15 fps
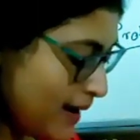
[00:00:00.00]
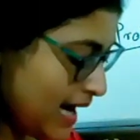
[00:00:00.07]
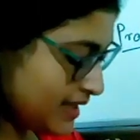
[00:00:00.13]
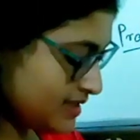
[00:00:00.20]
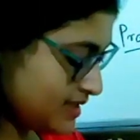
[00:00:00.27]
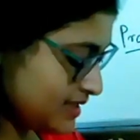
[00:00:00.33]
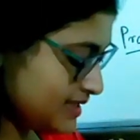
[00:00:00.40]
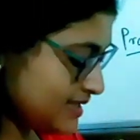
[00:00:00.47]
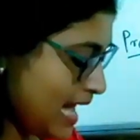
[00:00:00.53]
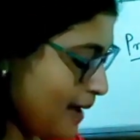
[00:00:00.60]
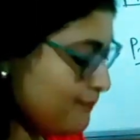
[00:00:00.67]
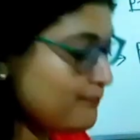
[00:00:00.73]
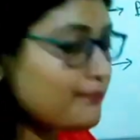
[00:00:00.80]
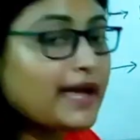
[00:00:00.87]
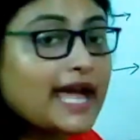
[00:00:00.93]
but
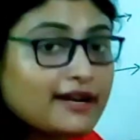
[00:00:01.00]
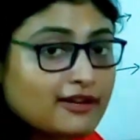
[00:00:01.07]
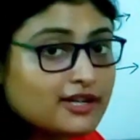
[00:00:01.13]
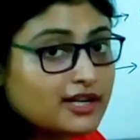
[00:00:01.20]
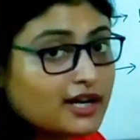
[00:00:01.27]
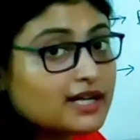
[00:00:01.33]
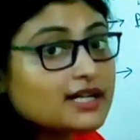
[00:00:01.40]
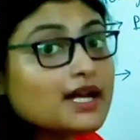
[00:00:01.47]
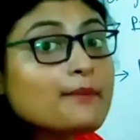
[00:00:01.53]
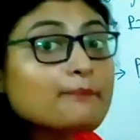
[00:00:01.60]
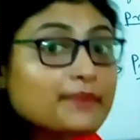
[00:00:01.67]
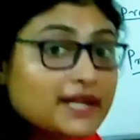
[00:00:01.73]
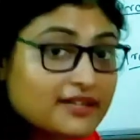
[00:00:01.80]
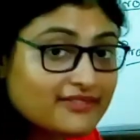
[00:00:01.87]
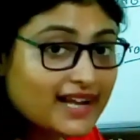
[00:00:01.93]
some barrier
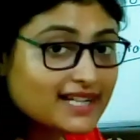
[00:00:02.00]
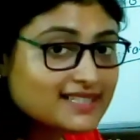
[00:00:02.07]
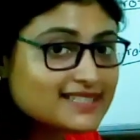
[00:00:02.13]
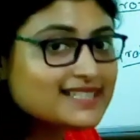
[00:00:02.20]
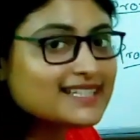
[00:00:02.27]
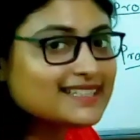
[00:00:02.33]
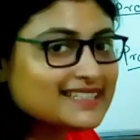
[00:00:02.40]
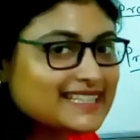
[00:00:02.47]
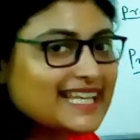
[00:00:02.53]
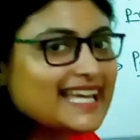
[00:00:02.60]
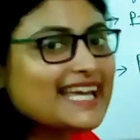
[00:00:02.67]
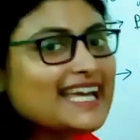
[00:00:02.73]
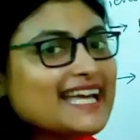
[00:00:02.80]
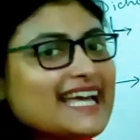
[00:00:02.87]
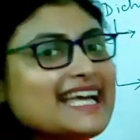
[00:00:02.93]
prevents
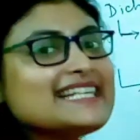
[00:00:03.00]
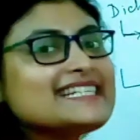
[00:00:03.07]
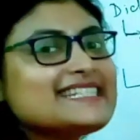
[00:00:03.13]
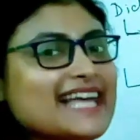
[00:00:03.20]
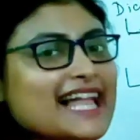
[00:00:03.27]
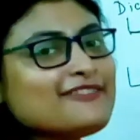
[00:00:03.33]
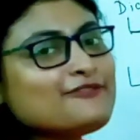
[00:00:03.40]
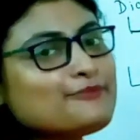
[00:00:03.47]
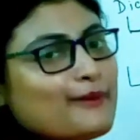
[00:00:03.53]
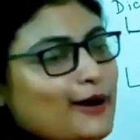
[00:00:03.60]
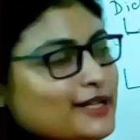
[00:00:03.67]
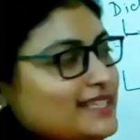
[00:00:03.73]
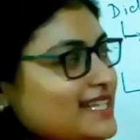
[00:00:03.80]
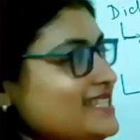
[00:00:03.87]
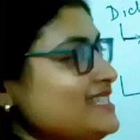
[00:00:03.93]
the
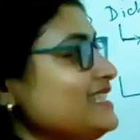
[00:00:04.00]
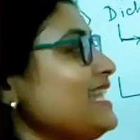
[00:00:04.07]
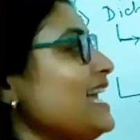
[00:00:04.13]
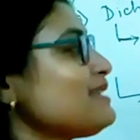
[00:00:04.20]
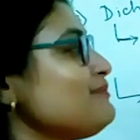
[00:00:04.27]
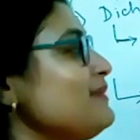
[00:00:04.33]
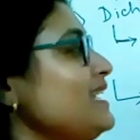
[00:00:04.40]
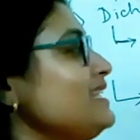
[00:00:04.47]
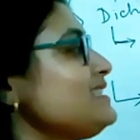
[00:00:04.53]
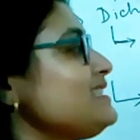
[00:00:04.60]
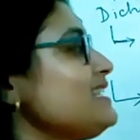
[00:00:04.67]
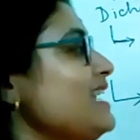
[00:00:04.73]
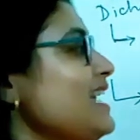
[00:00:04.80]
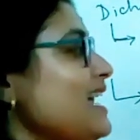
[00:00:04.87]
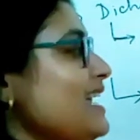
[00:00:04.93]
self-pollination. That
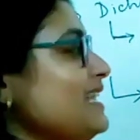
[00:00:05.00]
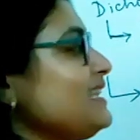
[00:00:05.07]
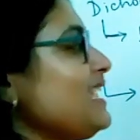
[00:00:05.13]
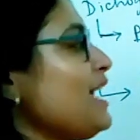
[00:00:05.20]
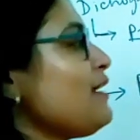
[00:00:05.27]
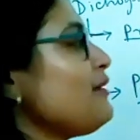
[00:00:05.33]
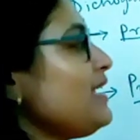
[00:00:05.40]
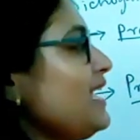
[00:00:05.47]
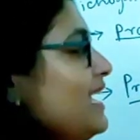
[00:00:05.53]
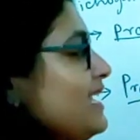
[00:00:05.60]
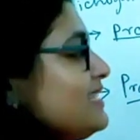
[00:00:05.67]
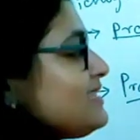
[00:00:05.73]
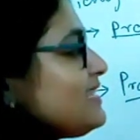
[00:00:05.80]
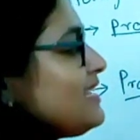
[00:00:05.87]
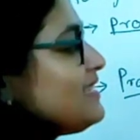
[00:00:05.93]
means there
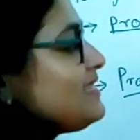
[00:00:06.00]
is